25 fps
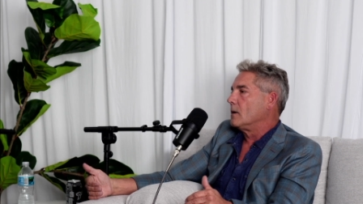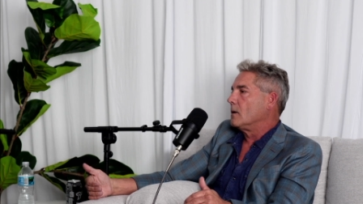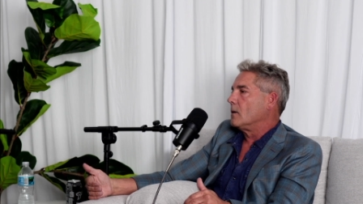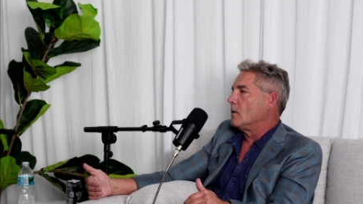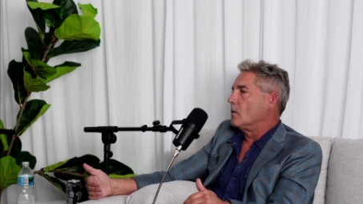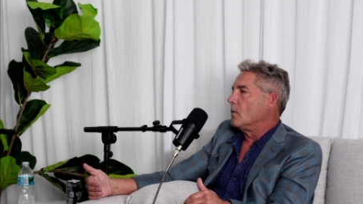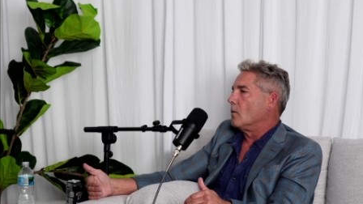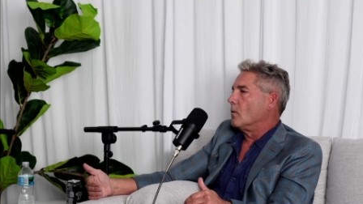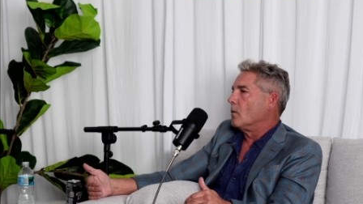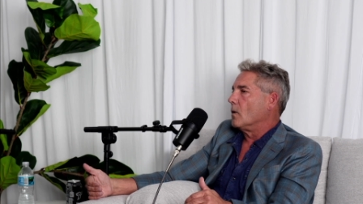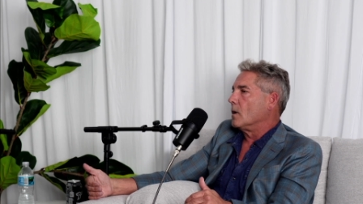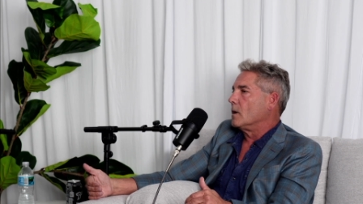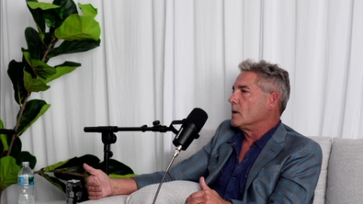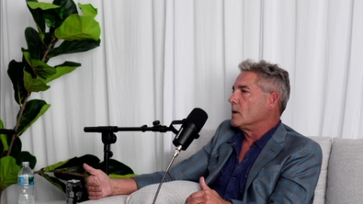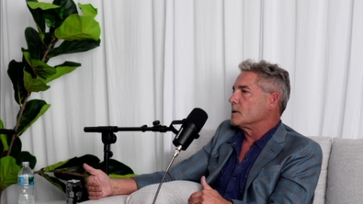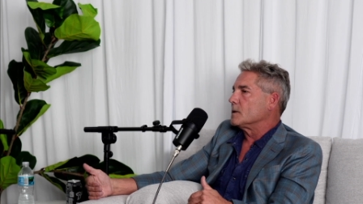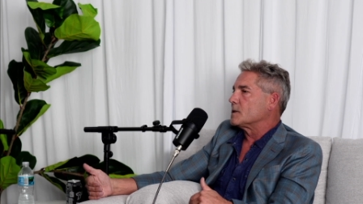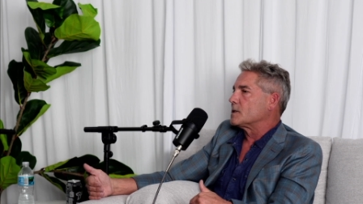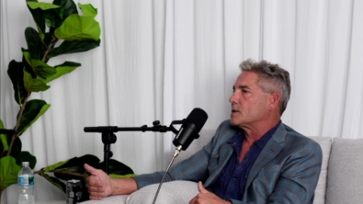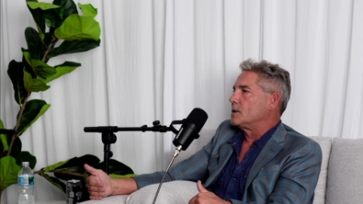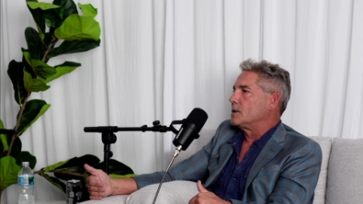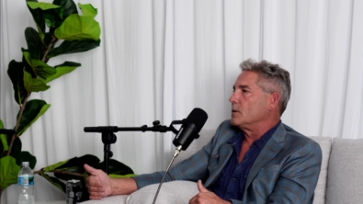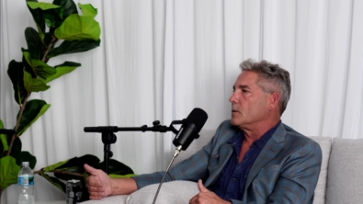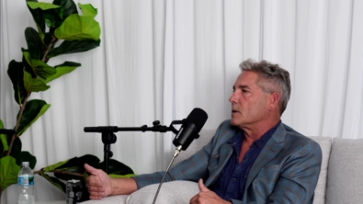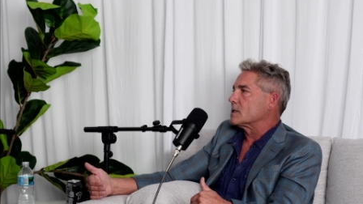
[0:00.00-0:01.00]
was
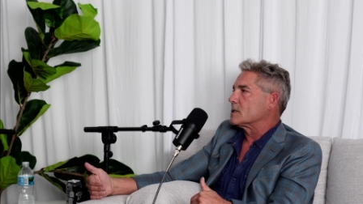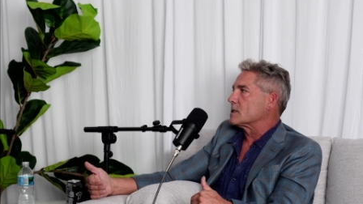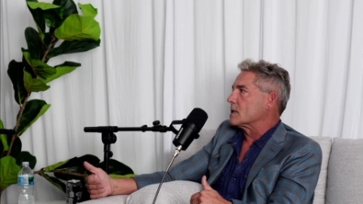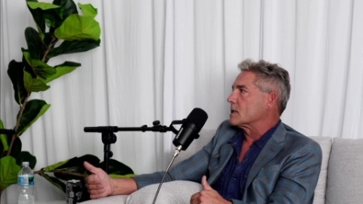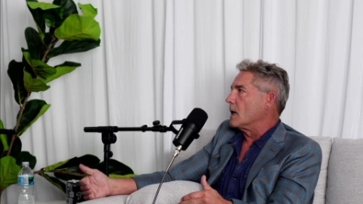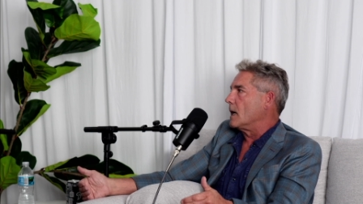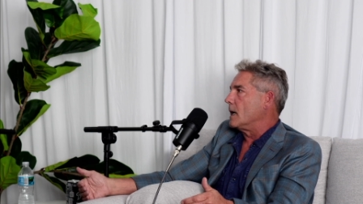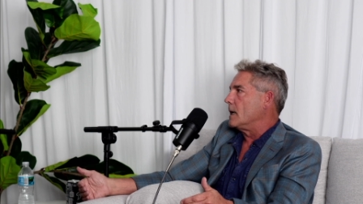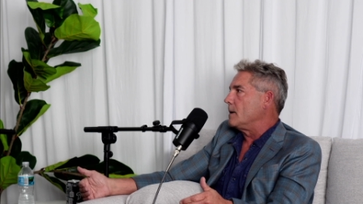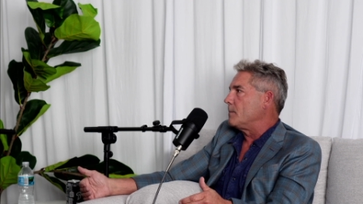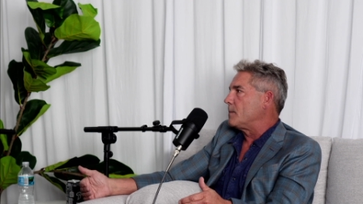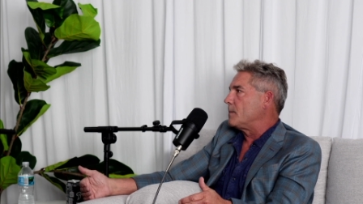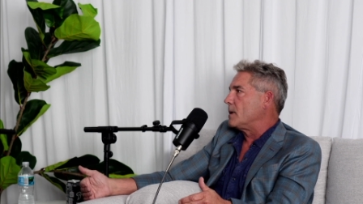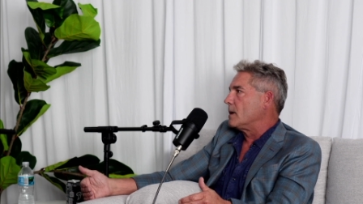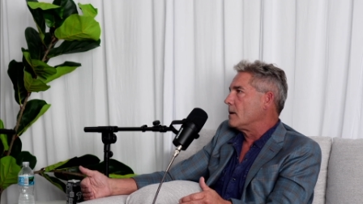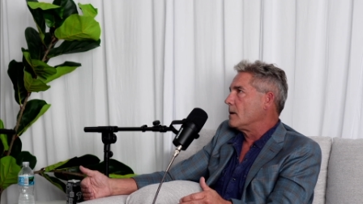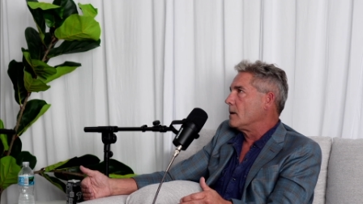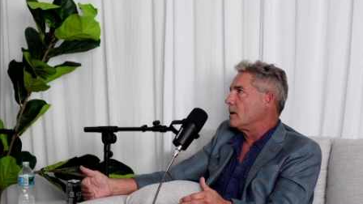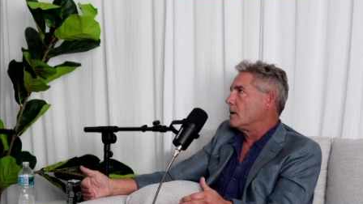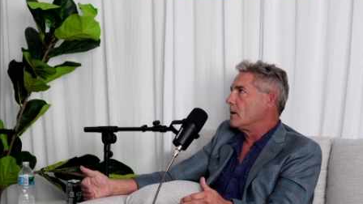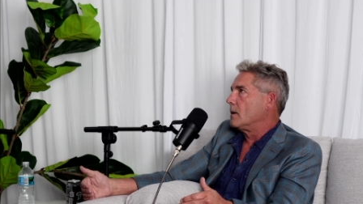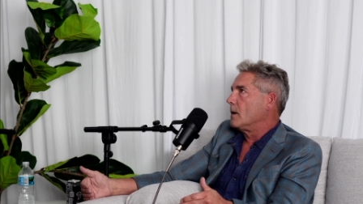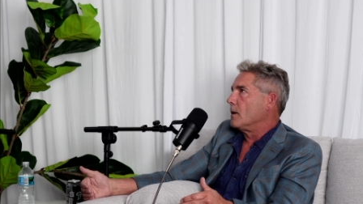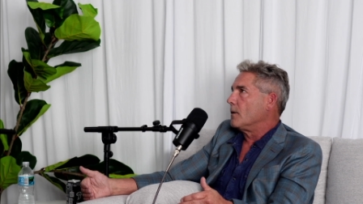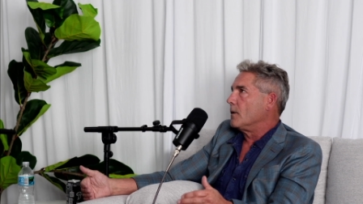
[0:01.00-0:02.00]
to escape
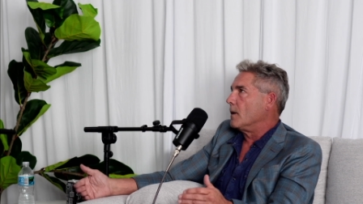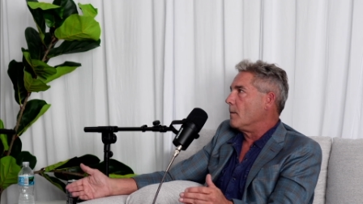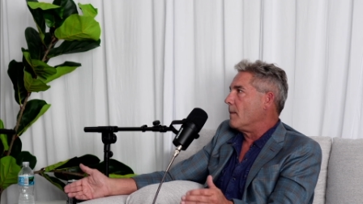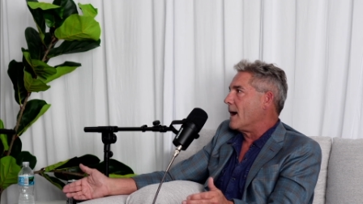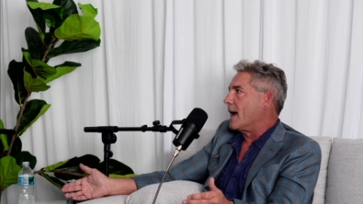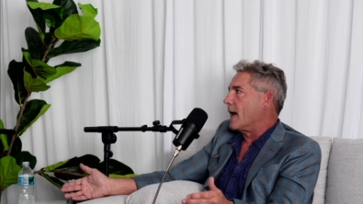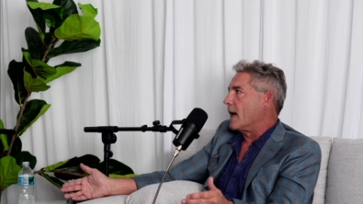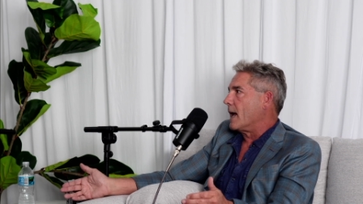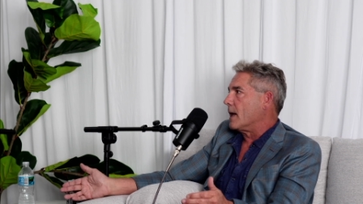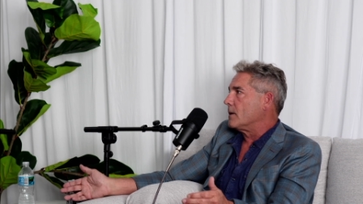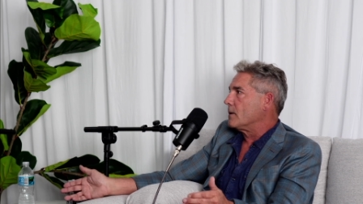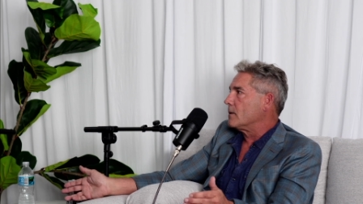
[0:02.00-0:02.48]
the man